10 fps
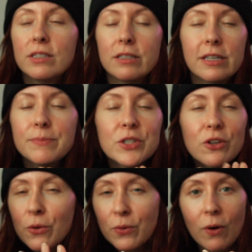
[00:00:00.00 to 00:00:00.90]
seems
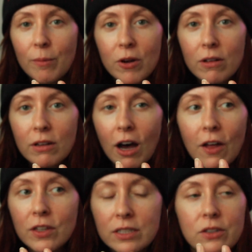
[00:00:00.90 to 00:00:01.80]
so normal
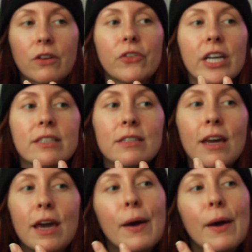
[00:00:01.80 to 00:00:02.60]
on the surface,